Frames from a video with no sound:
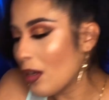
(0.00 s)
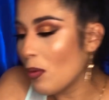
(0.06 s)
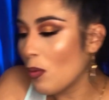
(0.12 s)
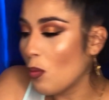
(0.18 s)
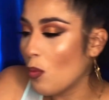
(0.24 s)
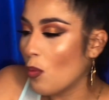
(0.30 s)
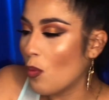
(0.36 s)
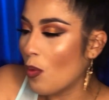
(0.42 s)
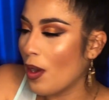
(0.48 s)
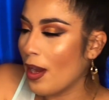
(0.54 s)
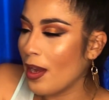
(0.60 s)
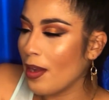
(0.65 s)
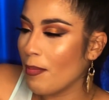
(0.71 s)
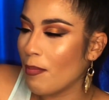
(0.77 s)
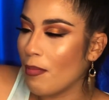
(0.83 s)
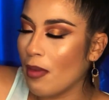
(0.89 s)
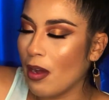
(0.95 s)
a
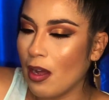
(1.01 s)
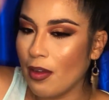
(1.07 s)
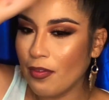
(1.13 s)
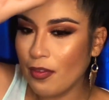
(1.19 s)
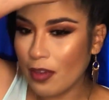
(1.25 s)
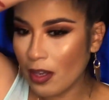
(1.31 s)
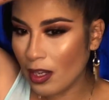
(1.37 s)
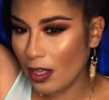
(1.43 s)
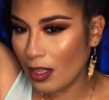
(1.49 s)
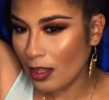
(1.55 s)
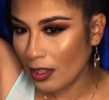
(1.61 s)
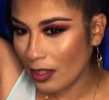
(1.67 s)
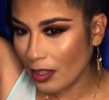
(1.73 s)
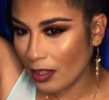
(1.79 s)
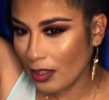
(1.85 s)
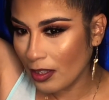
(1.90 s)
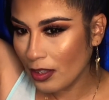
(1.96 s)
wine mauve
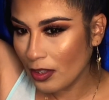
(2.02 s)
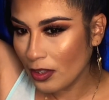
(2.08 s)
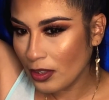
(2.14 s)
color.